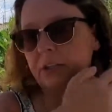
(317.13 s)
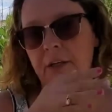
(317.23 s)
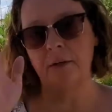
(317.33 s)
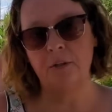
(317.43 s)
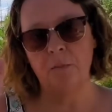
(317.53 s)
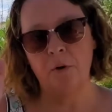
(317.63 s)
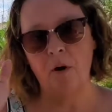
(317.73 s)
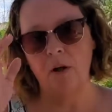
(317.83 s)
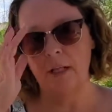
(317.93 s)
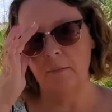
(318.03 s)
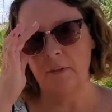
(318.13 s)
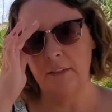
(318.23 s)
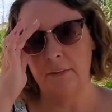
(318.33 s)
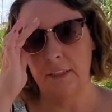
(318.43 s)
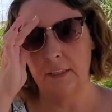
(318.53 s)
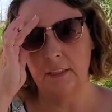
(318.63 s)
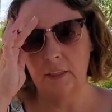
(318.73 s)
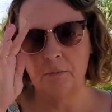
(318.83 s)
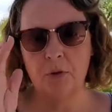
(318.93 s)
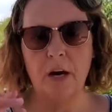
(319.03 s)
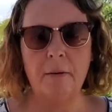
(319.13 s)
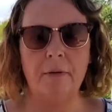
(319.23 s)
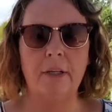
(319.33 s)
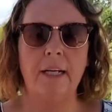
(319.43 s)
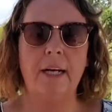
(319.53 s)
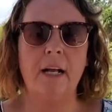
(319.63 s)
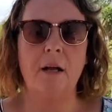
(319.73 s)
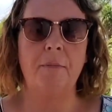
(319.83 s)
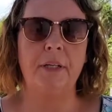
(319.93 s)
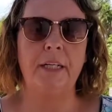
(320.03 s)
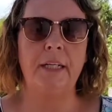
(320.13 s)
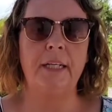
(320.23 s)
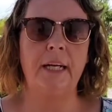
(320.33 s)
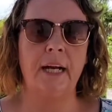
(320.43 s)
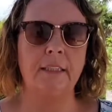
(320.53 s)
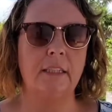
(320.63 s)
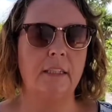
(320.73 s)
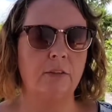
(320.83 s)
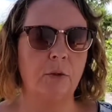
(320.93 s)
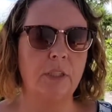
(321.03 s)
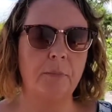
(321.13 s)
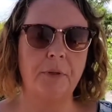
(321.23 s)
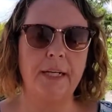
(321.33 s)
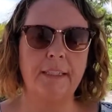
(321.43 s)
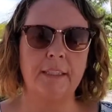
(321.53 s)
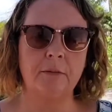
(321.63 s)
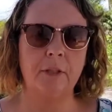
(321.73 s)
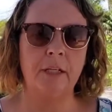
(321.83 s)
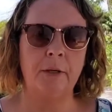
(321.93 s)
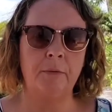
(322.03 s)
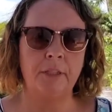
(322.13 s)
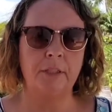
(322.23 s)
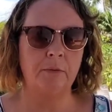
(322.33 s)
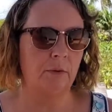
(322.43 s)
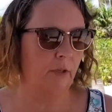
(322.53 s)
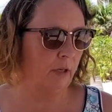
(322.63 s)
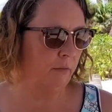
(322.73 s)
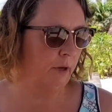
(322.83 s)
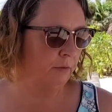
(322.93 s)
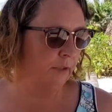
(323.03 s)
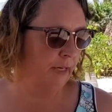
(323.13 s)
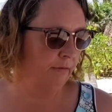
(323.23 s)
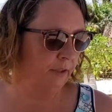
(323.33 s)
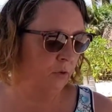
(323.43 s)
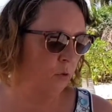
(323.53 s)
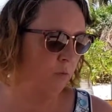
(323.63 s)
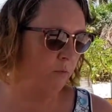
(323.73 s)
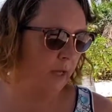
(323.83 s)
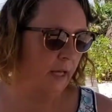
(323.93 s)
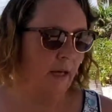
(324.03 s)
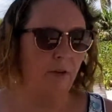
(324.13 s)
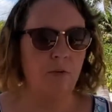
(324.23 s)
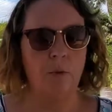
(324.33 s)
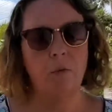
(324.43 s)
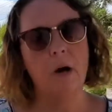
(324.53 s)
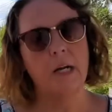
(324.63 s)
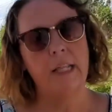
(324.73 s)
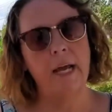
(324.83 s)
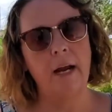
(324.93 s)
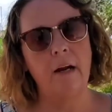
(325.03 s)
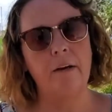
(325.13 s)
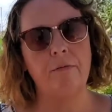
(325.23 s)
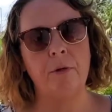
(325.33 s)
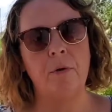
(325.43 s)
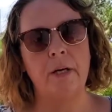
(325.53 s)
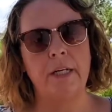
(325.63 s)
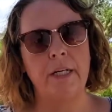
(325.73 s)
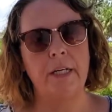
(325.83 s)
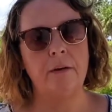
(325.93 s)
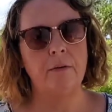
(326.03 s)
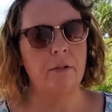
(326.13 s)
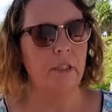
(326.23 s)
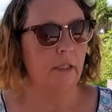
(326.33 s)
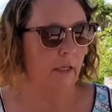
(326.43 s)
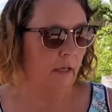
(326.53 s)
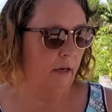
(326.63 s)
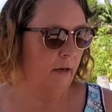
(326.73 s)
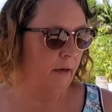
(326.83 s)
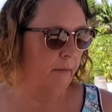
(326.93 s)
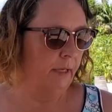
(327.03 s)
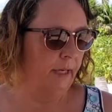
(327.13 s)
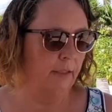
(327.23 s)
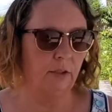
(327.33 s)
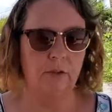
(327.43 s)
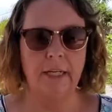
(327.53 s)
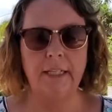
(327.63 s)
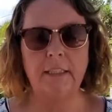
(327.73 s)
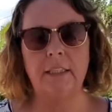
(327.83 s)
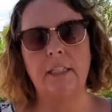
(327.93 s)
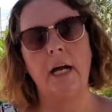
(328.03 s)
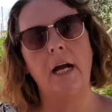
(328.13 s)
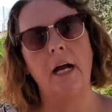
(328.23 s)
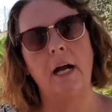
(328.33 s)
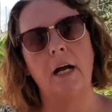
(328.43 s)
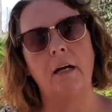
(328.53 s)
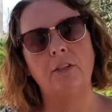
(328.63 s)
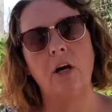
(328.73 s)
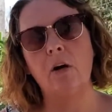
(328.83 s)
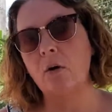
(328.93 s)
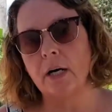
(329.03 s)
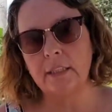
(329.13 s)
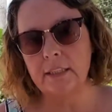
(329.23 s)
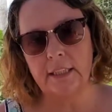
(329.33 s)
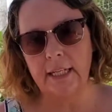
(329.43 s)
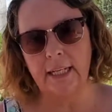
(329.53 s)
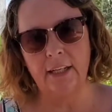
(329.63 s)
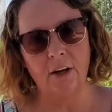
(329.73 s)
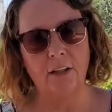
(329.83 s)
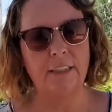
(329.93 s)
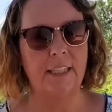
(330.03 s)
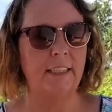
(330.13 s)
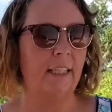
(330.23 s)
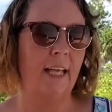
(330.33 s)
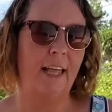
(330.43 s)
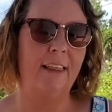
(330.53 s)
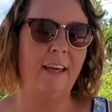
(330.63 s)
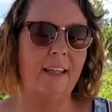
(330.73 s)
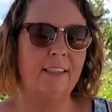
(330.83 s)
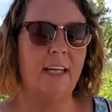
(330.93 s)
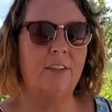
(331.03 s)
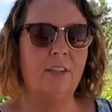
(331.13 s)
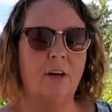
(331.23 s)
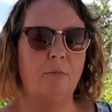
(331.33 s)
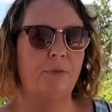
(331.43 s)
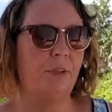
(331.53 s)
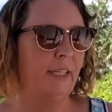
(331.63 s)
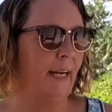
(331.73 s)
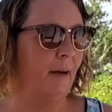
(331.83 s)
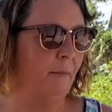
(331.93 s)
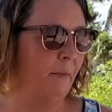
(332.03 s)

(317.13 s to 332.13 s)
shout out to Paul, I believe he's a subscriber, but he has a little torta place that he runs outside of his home. So we walk there if we want to eat out. He has great taco on a stick, he calls it. I think it's actually called bruschetta.